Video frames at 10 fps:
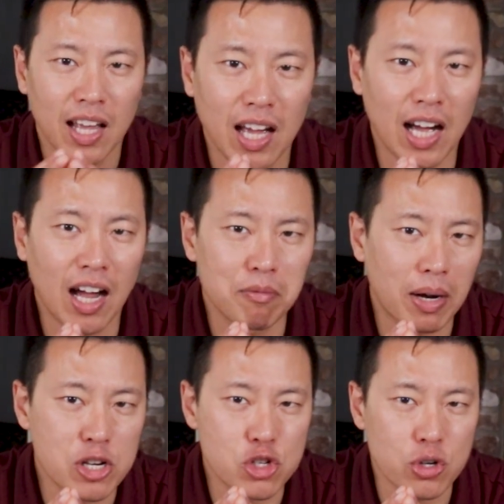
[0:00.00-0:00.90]
and I have
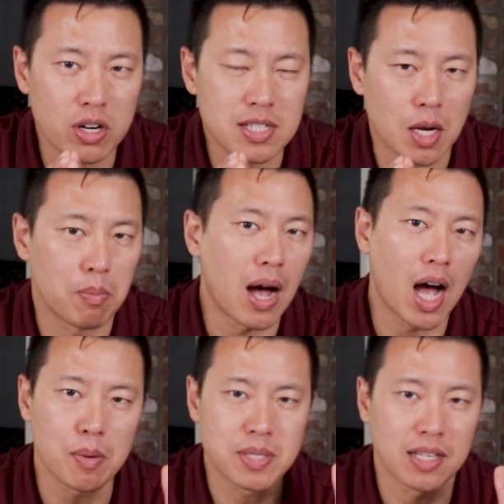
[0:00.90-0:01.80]
my shares of
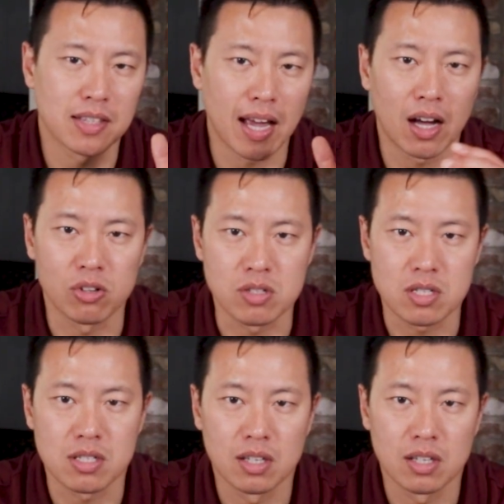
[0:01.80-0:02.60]
ups and downs.